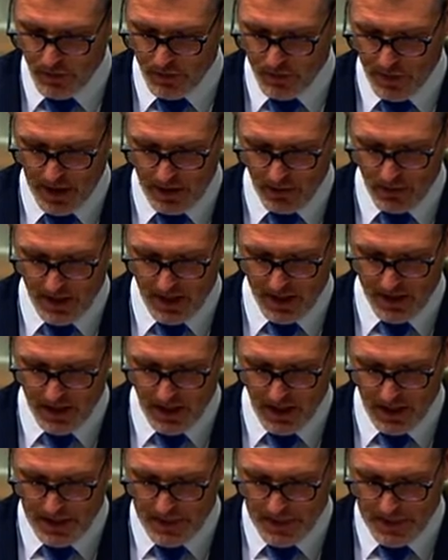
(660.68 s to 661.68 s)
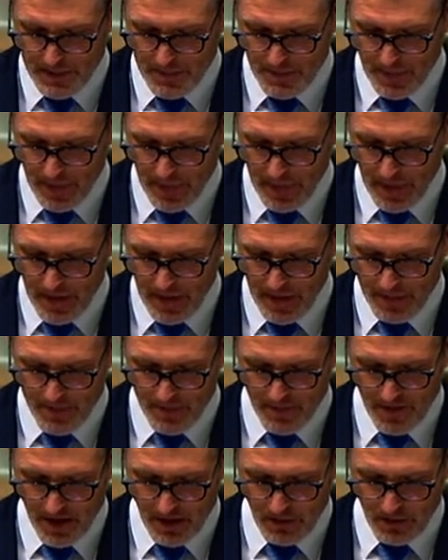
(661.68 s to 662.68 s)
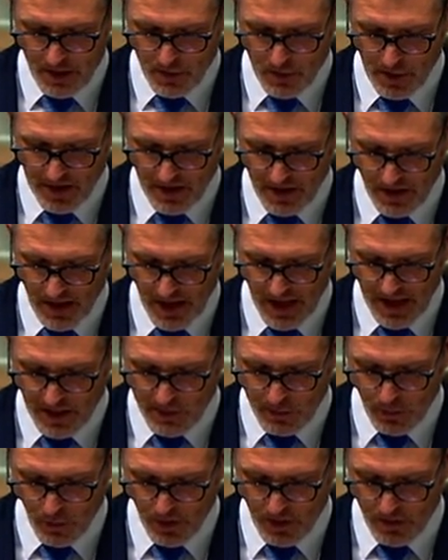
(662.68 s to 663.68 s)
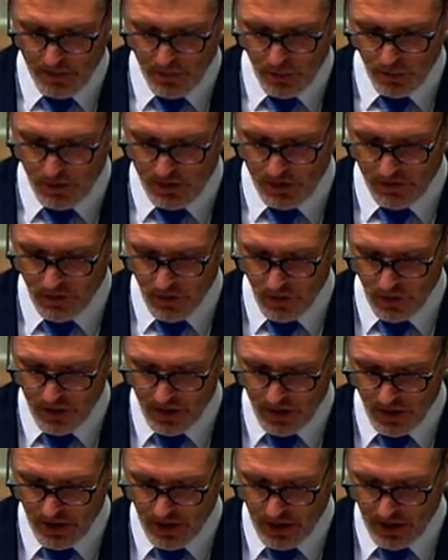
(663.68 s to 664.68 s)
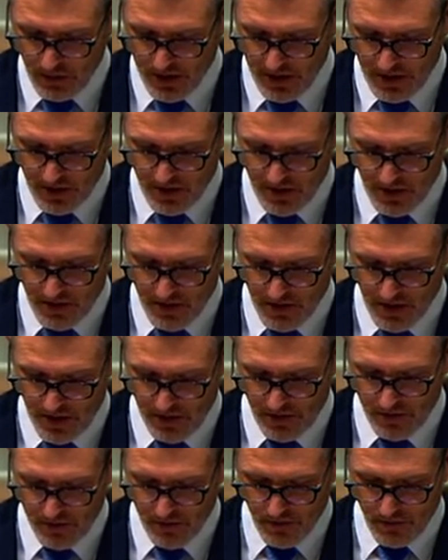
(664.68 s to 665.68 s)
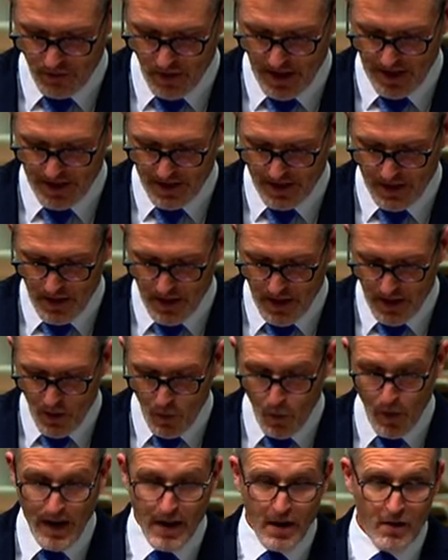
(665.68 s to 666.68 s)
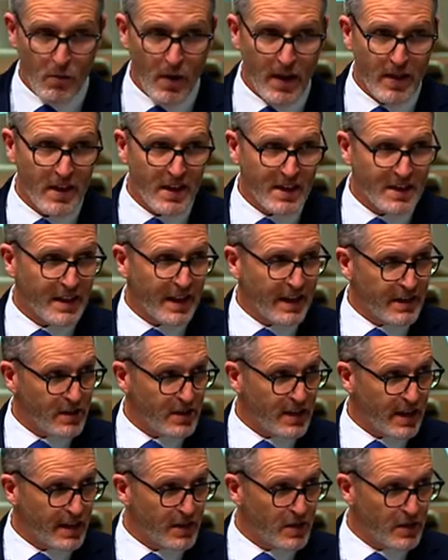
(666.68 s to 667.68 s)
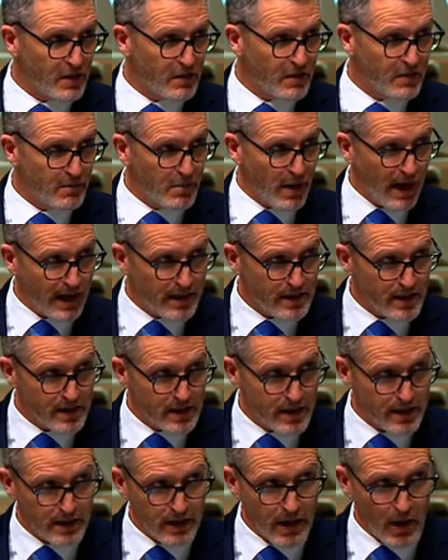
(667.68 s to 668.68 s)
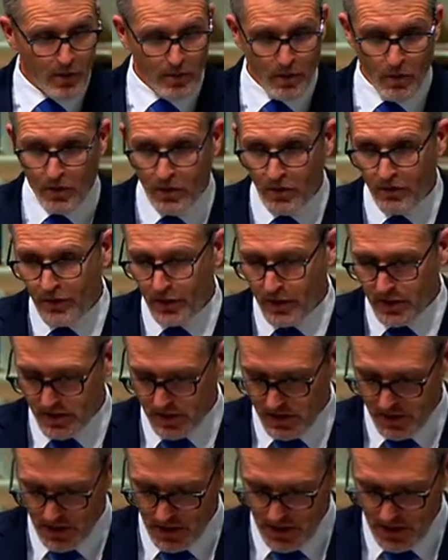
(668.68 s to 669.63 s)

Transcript: penalties, in respect to the export imports of goods and the agreed tariff rates. When this legislation passes, as I hope it will first